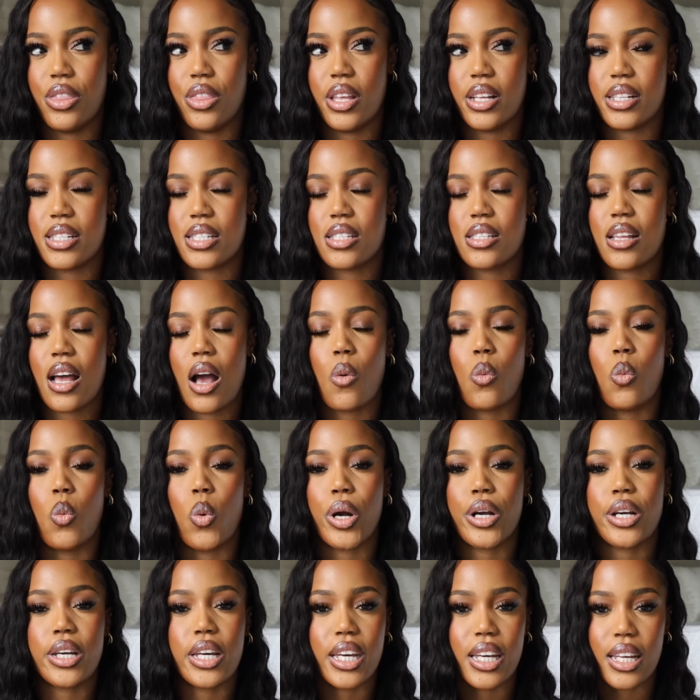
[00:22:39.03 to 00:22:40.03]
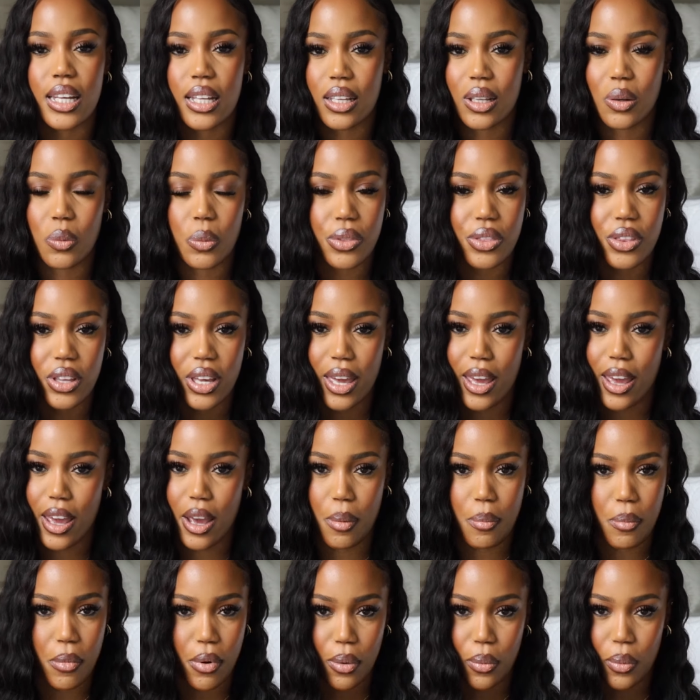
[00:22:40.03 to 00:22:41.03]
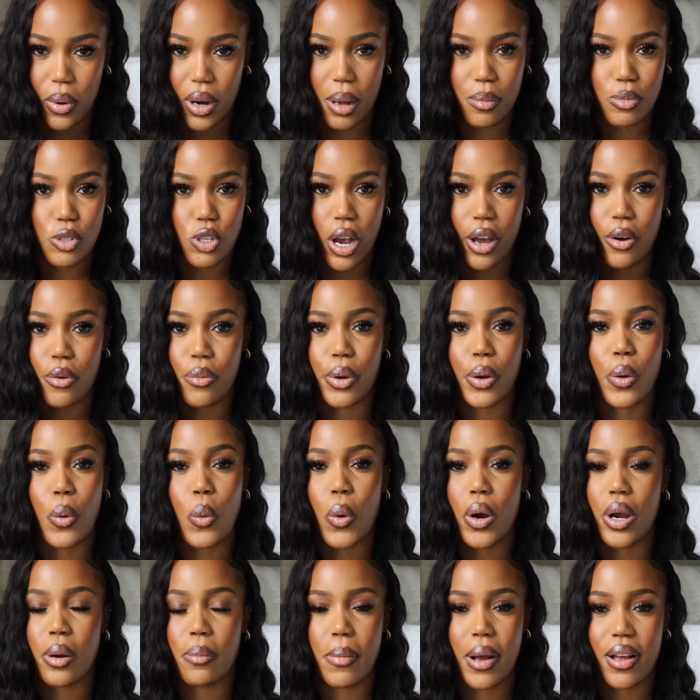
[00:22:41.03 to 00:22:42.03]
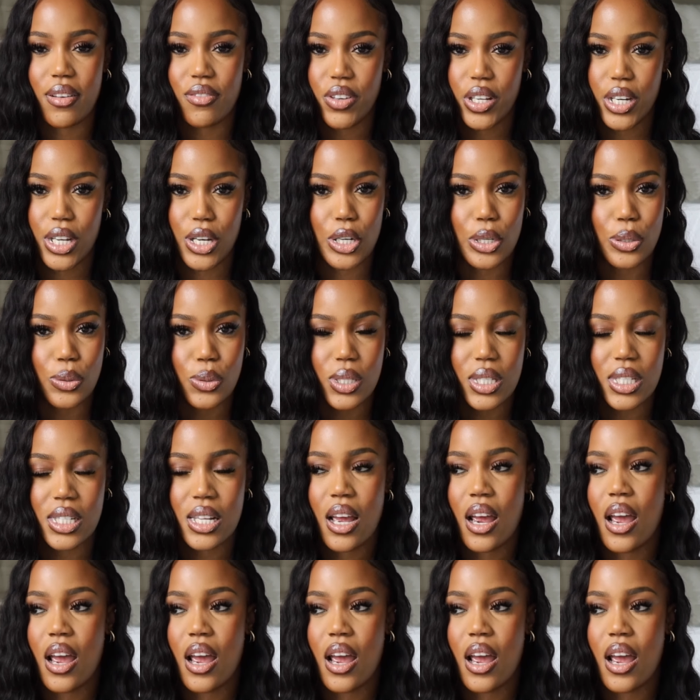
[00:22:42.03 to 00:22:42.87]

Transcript: it's not working good with the camera when I'm trying to record my videos.